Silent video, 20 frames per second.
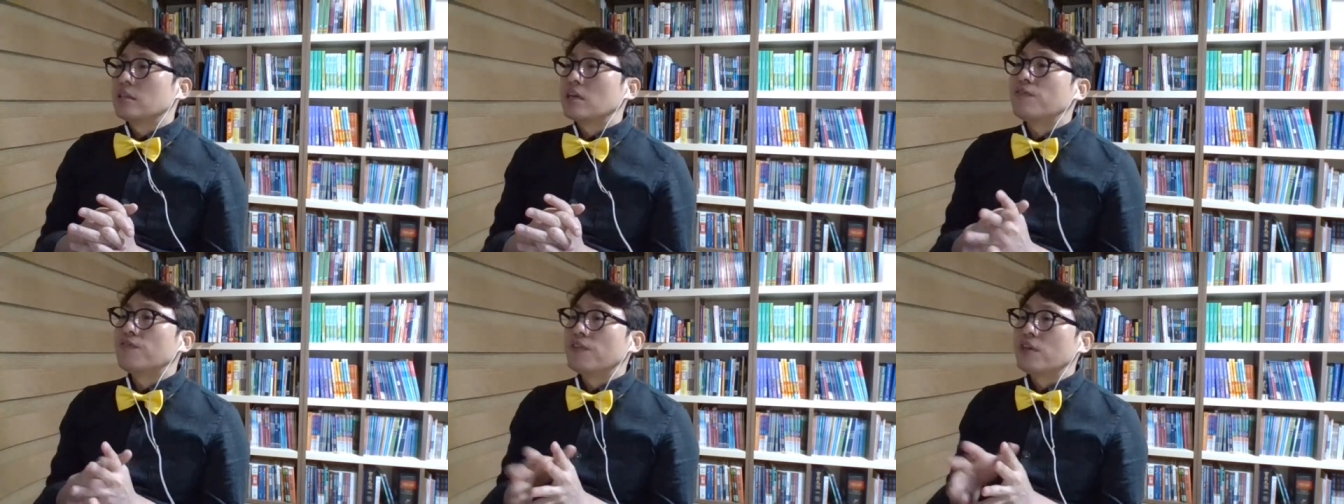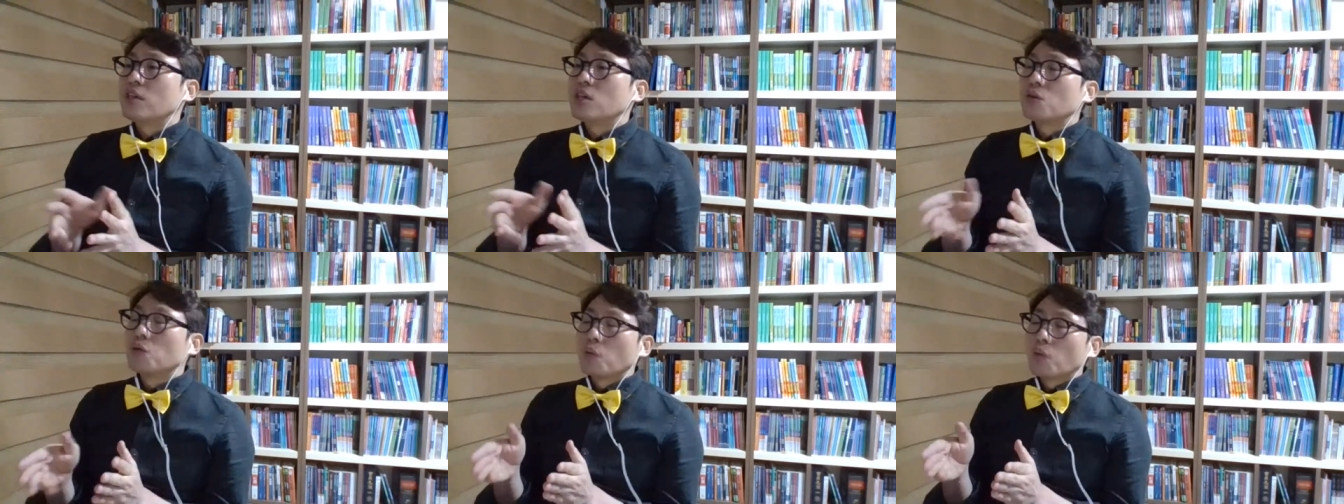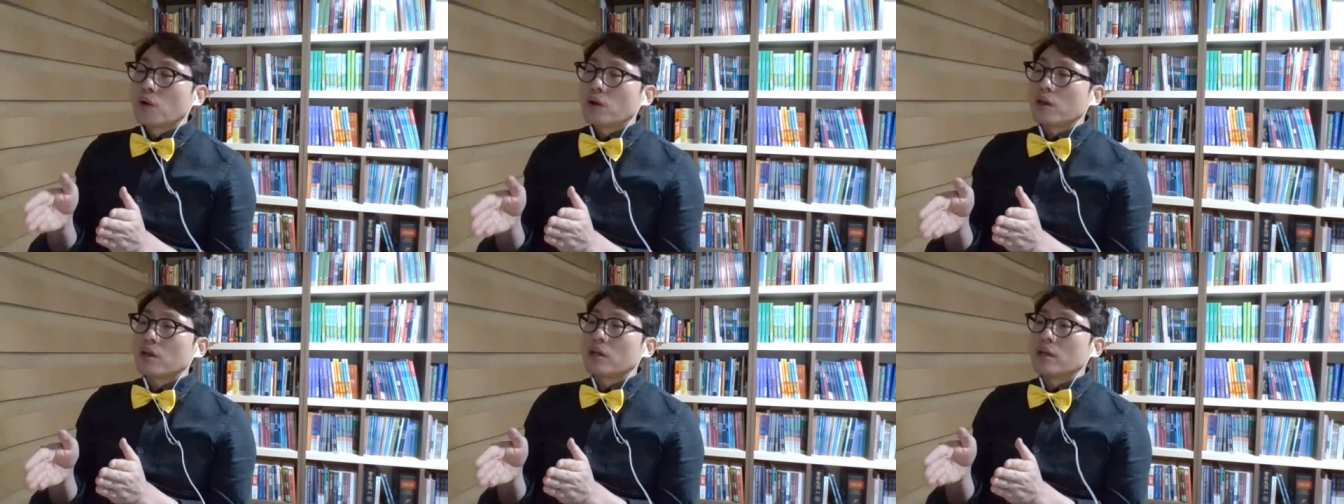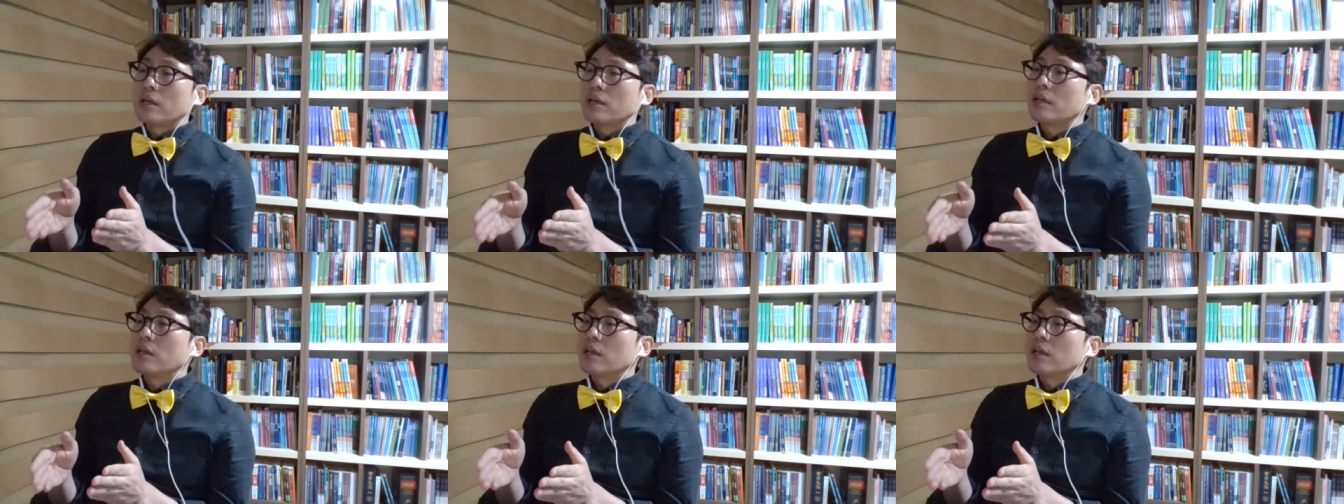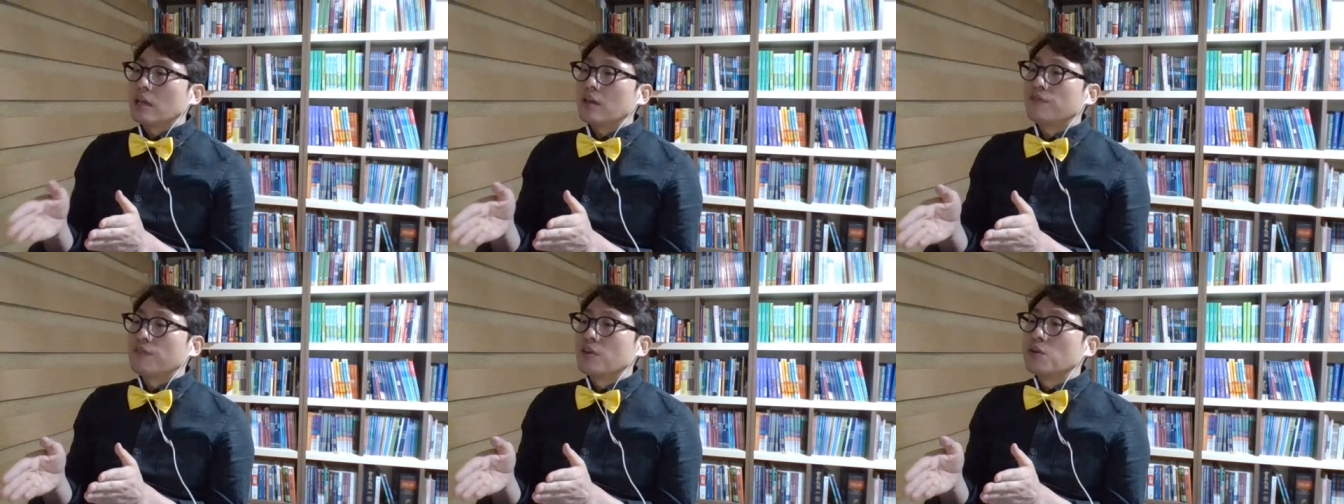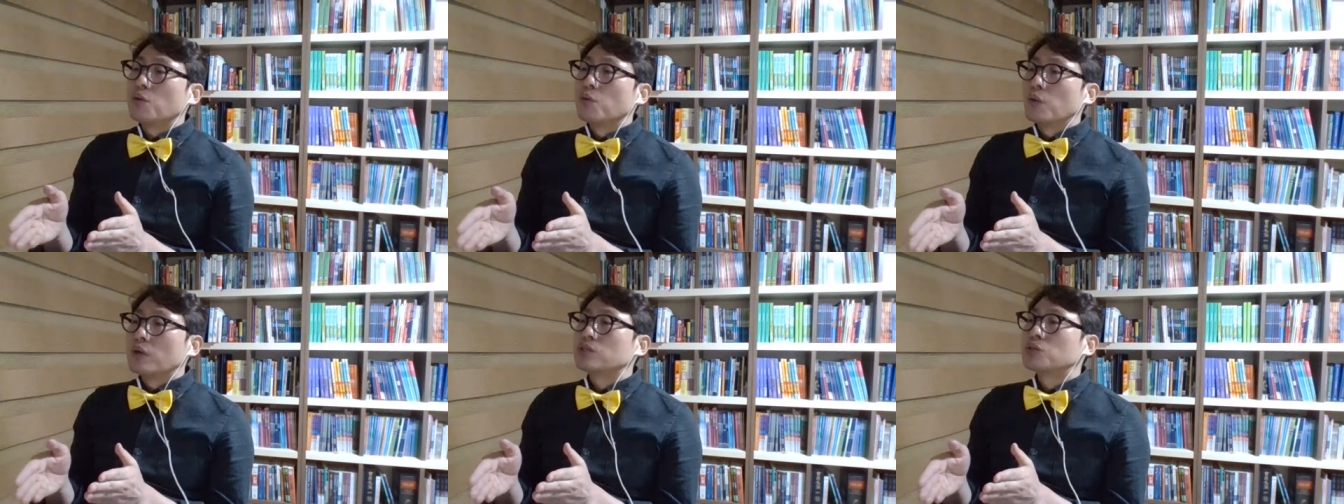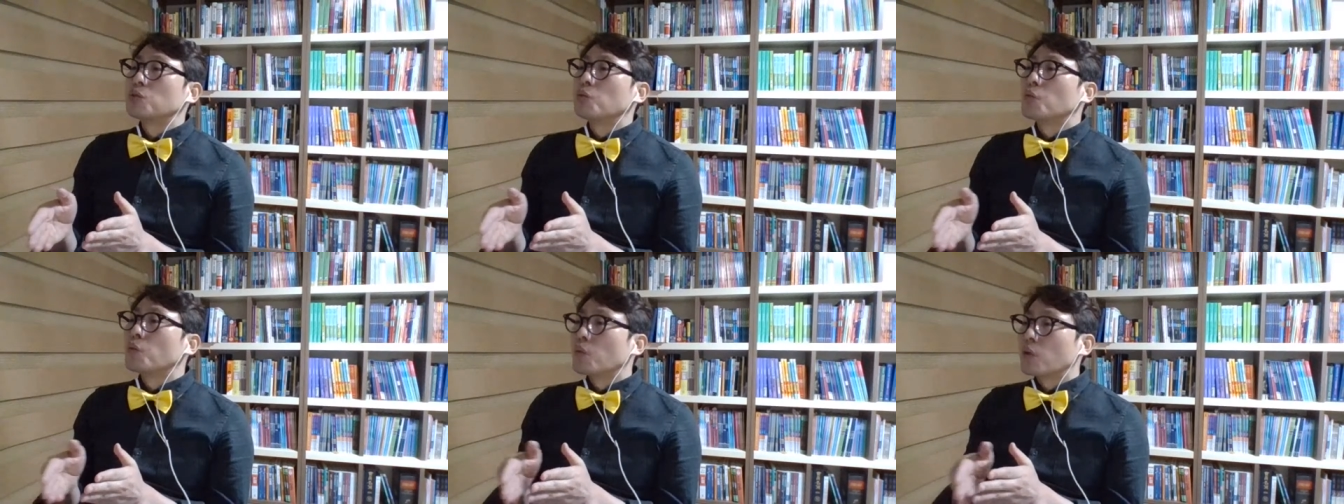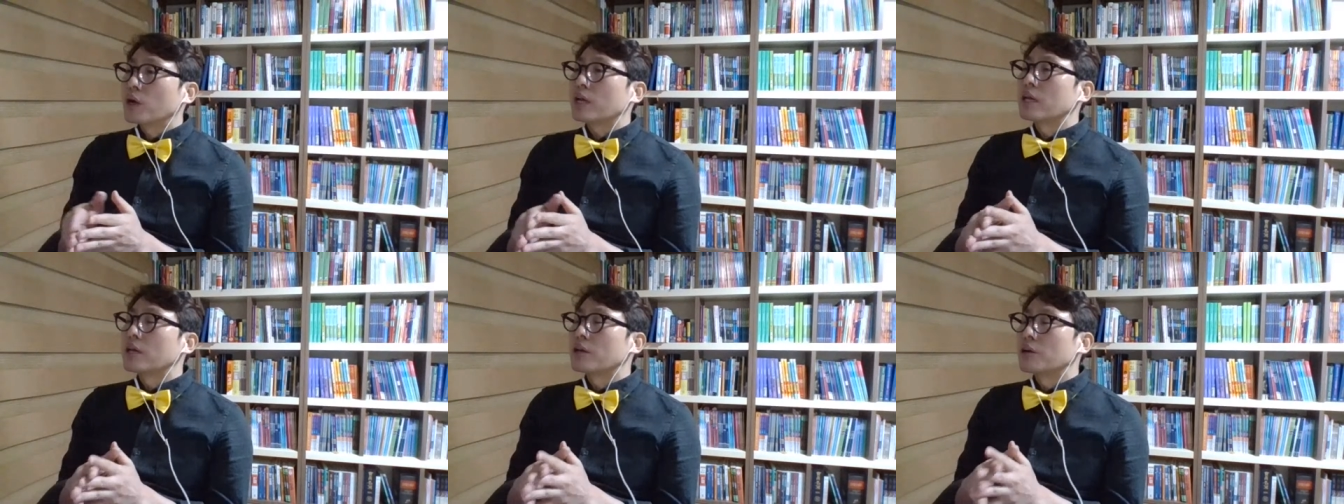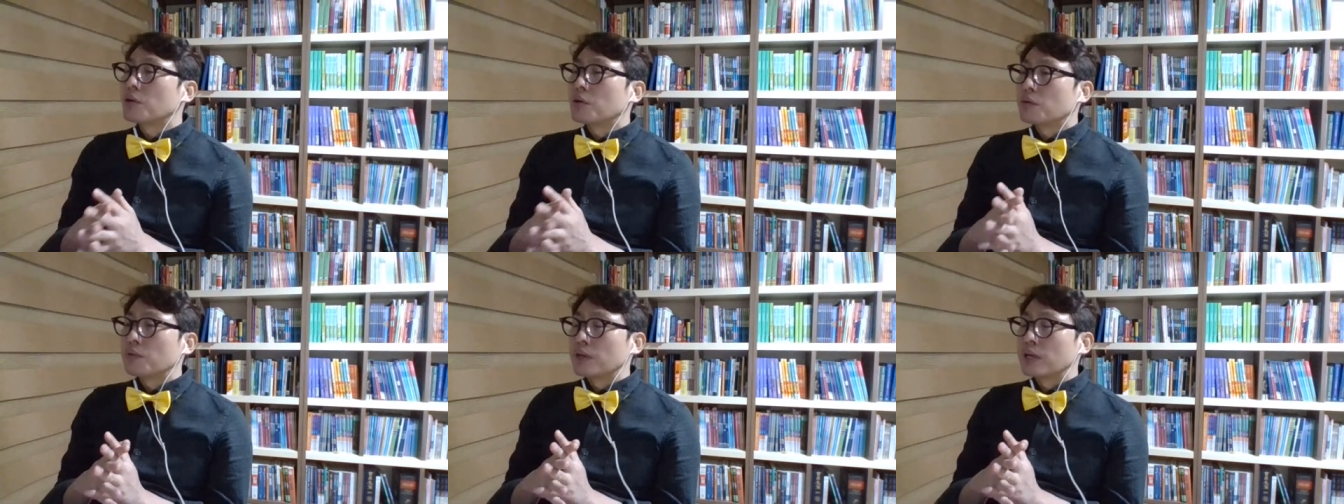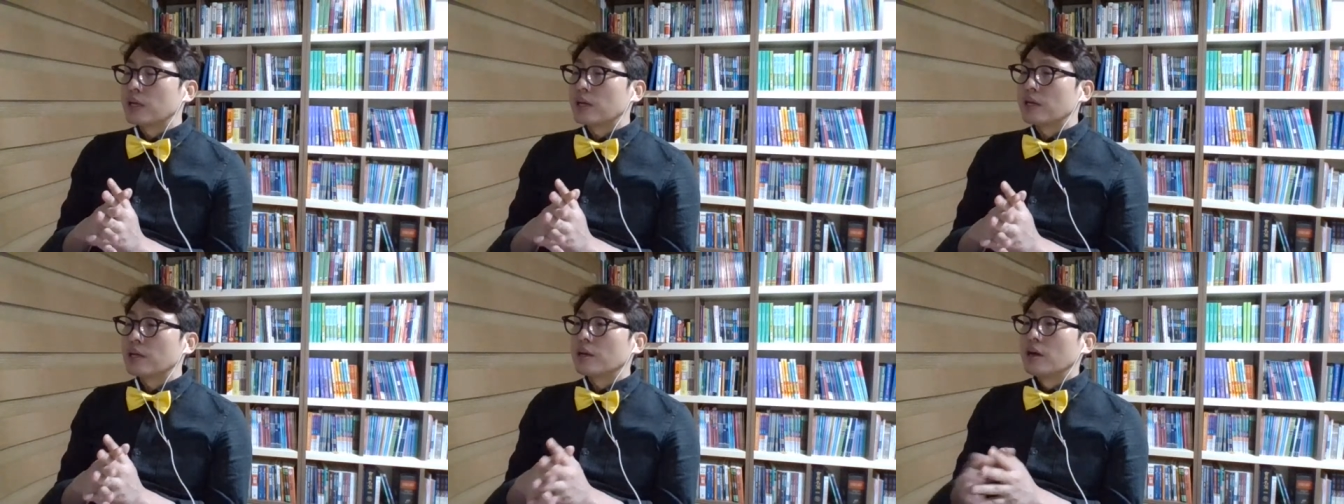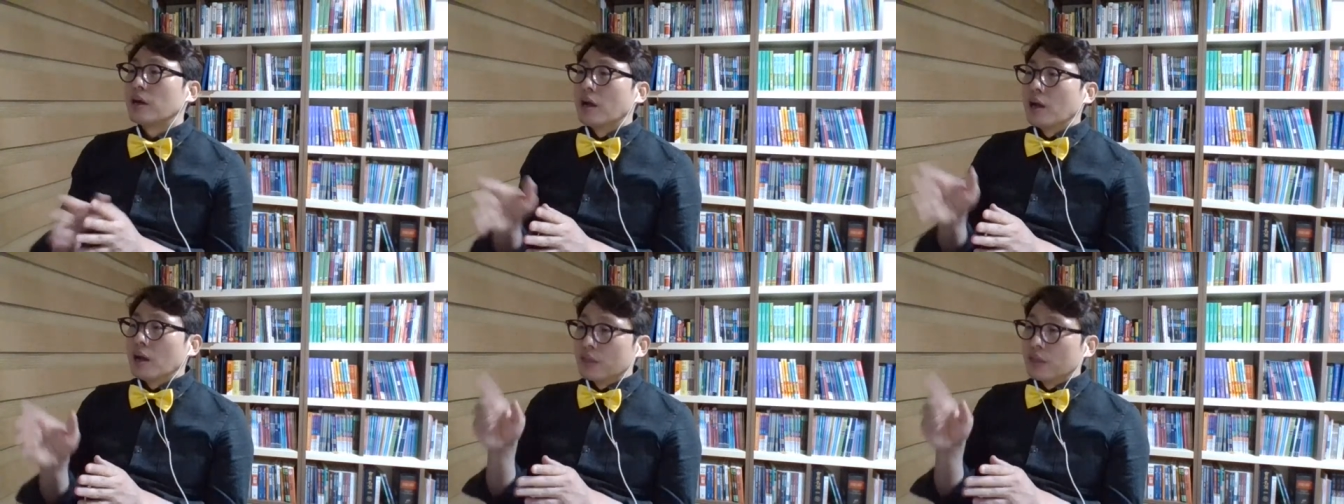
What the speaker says: if you want to work in Korea,